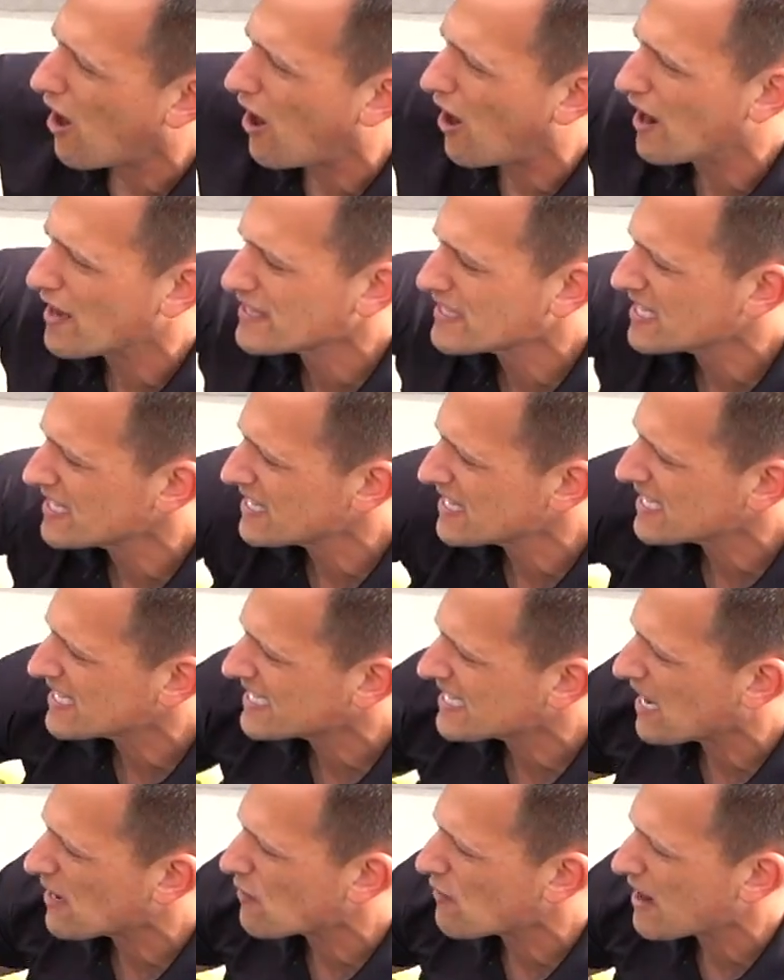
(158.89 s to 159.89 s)
onto the
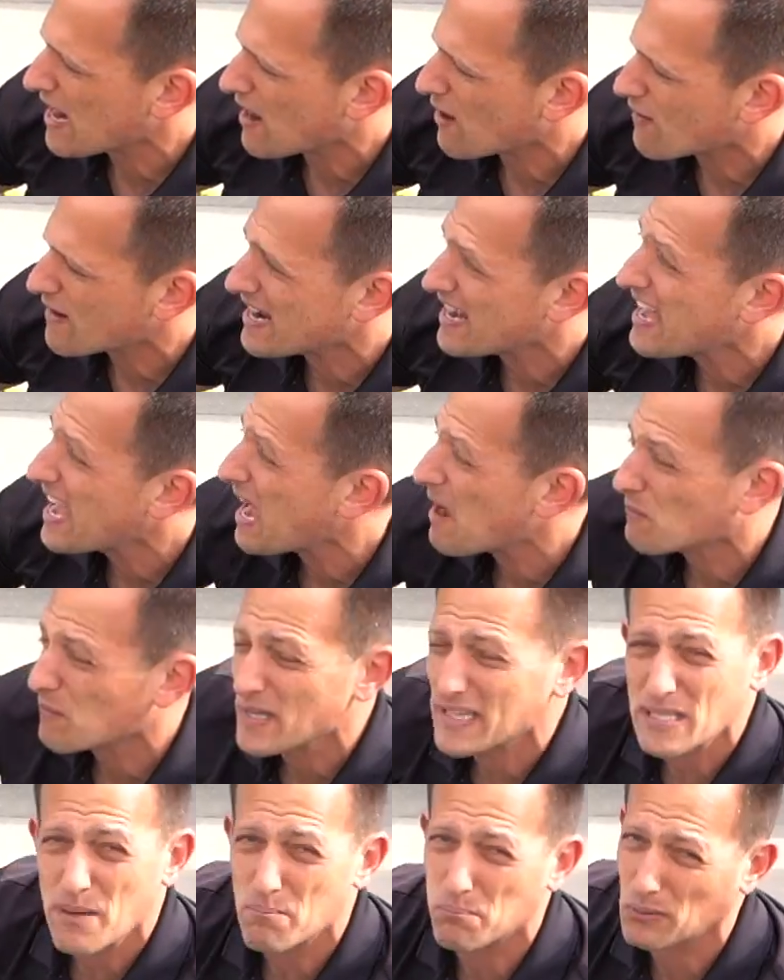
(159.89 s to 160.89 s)
center area, and
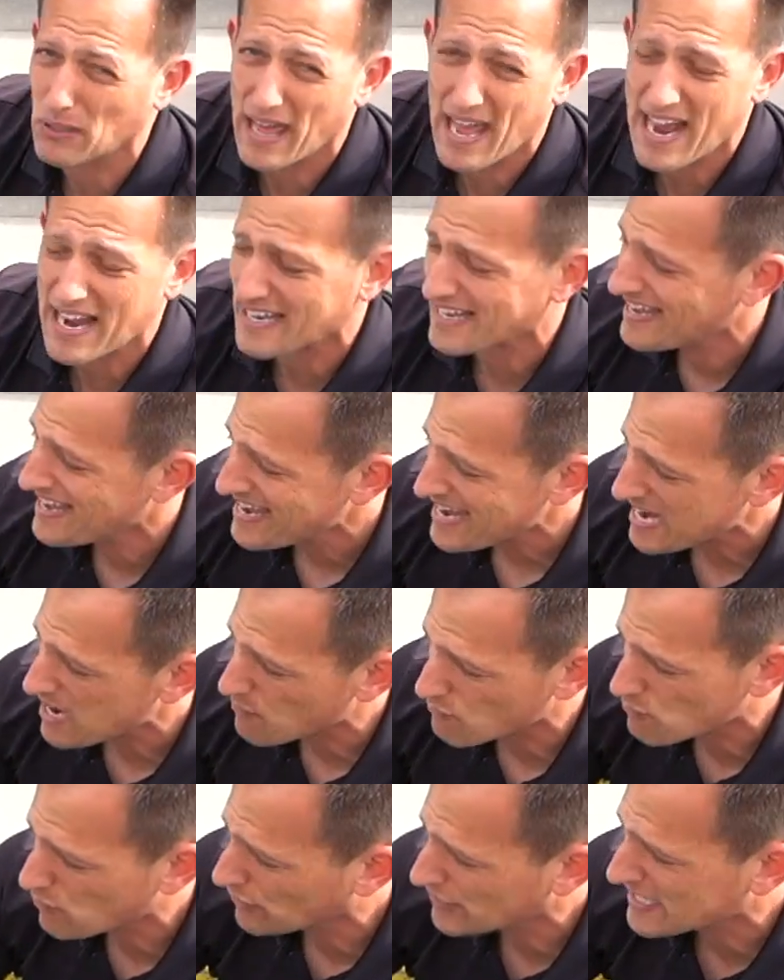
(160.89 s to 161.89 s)
with the black,
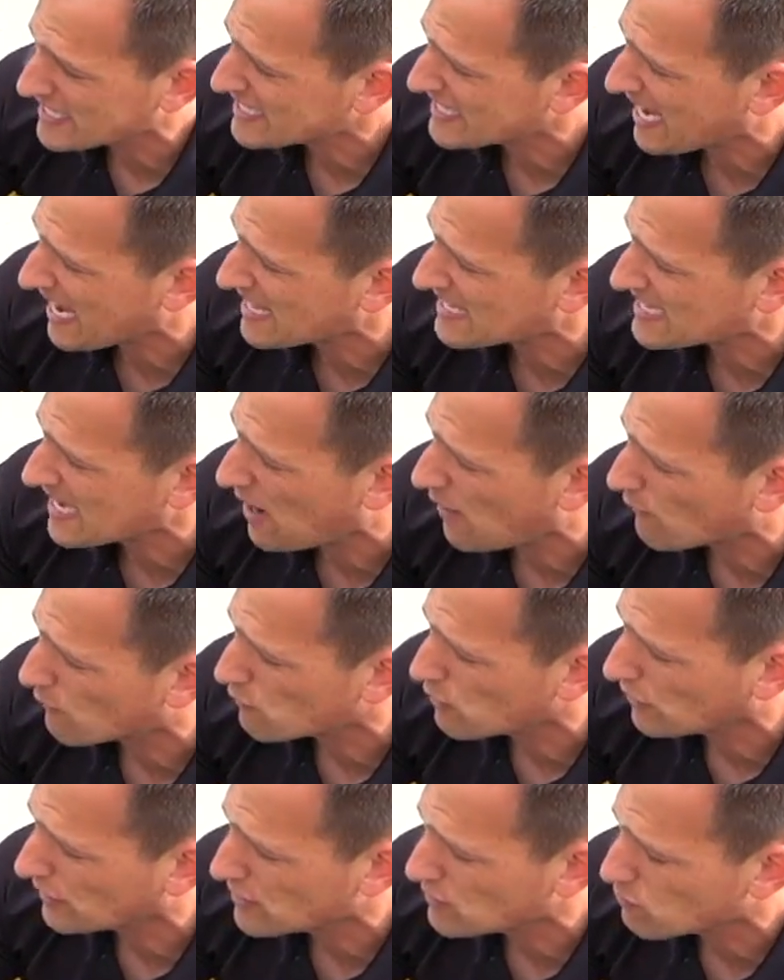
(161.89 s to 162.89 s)
it really stands out
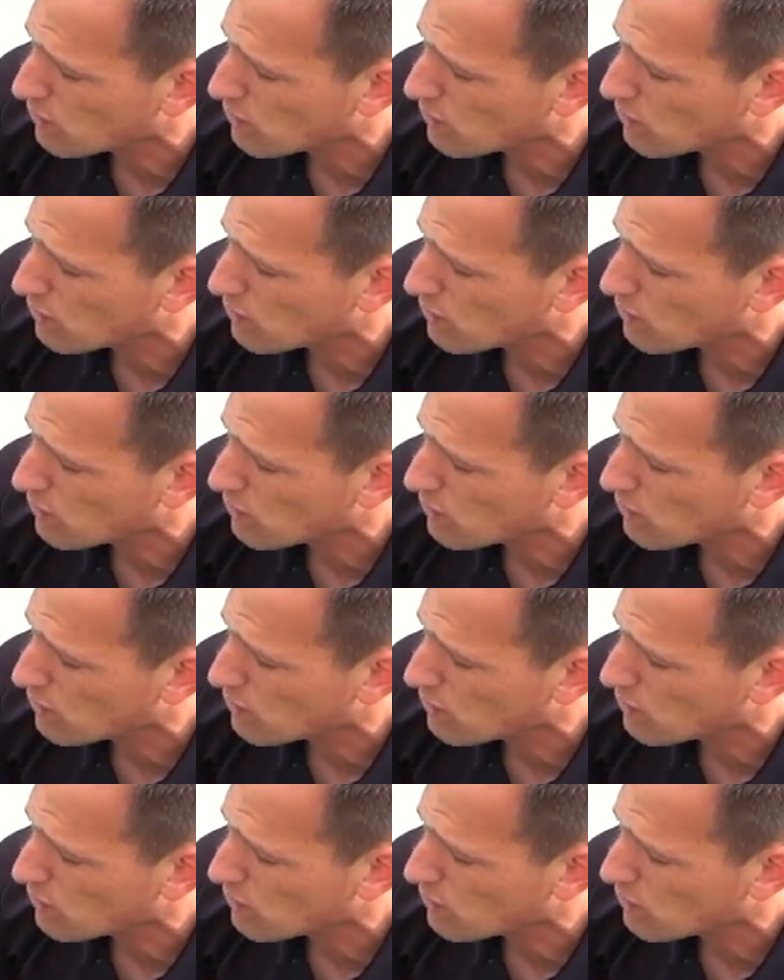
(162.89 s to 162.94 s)
really